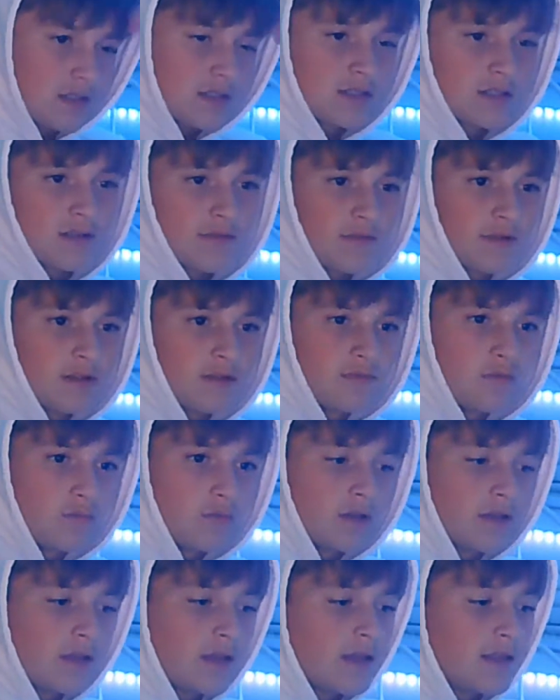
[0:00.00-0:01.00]
the stuff I did for
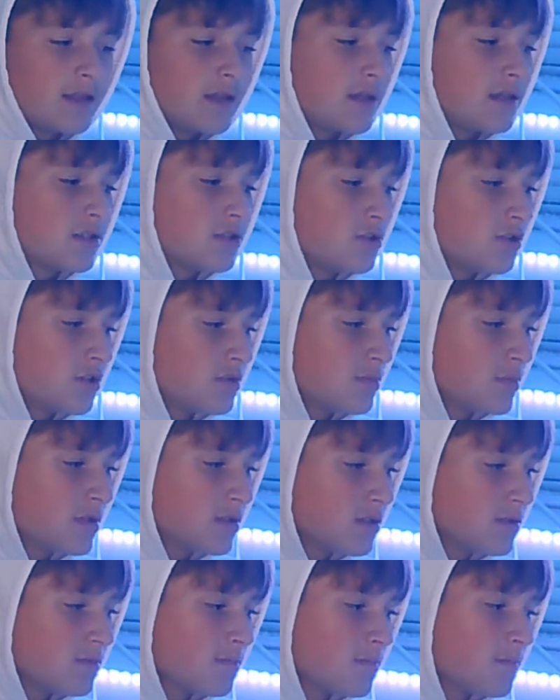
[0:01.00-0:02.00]
1K last
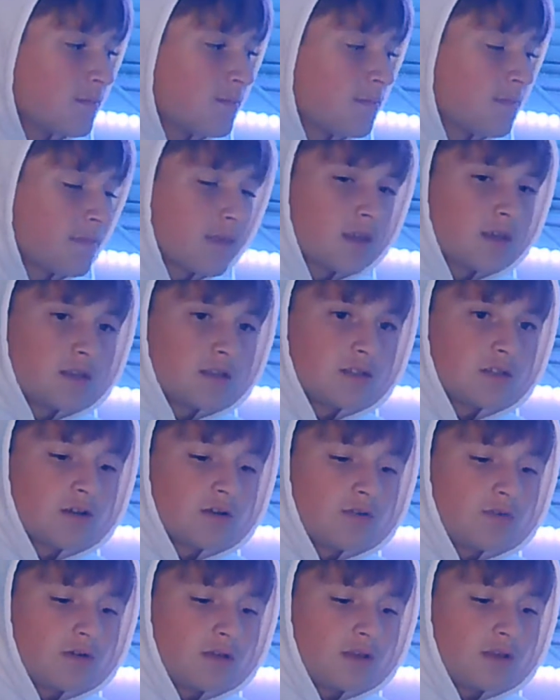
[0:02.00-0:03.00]
Christmas.
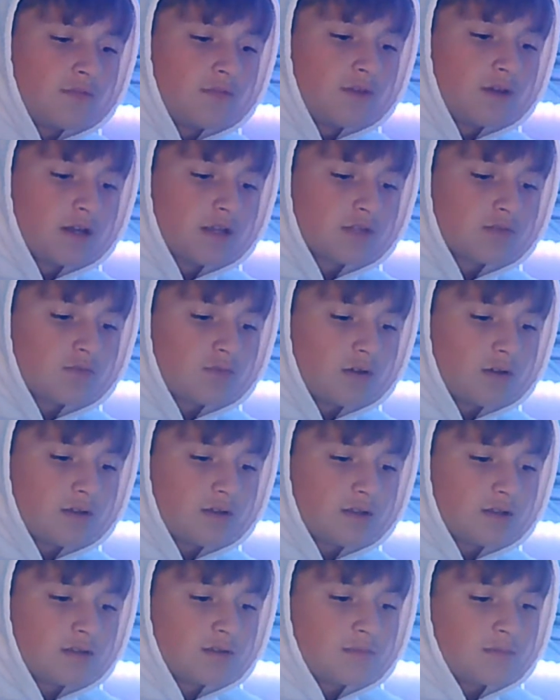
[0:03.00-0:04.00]
So if you guys
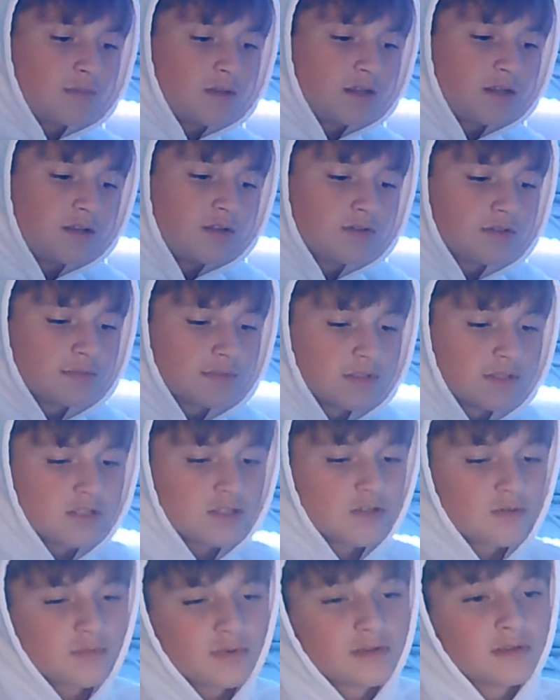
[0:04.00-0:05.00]
want me to do something
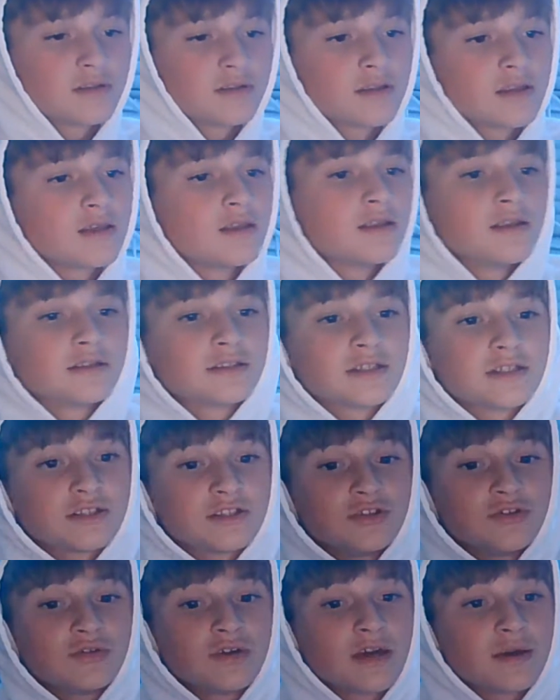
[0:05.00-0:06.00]
stupid, let's get
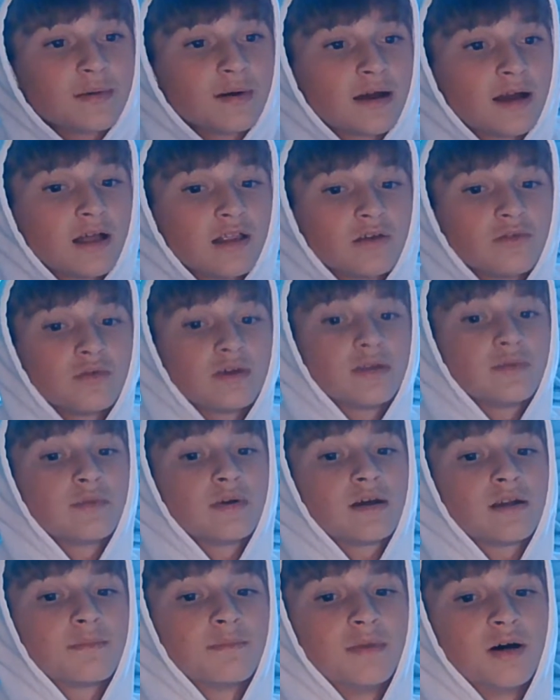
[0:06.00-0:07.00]
to 2K by Halloween. We
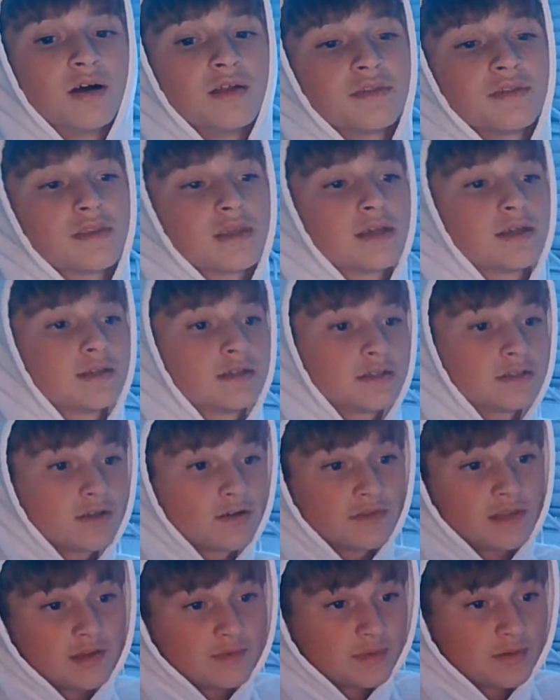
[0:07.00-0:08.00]
got a month, so
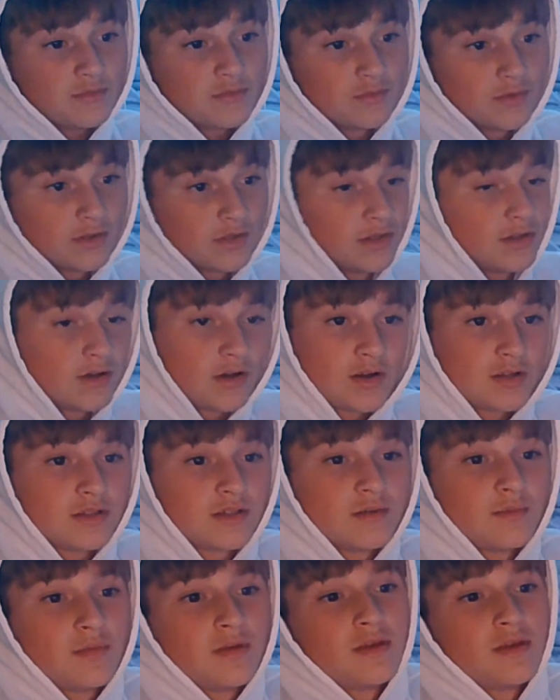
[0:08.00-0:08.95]
that'd be really awesome,